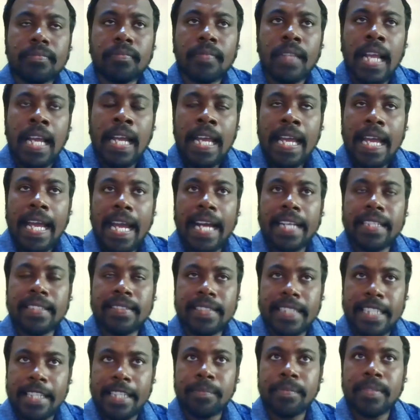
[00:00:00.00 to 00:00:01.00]
At the
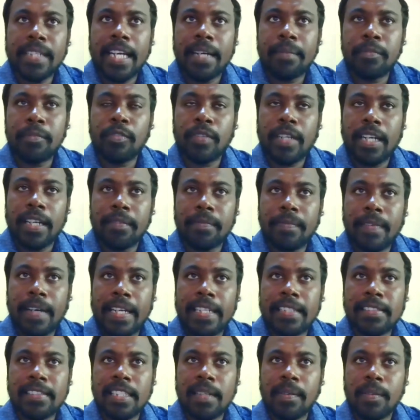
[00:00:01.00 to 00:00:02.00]
same time, you can
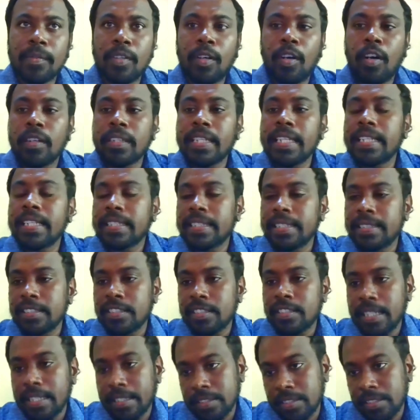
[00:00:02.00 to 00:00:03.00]
find some of the hotel
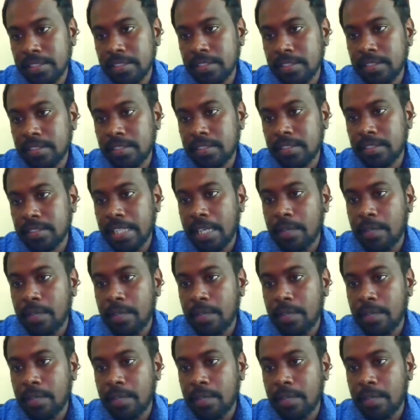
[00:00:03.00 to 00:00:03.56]
constructions.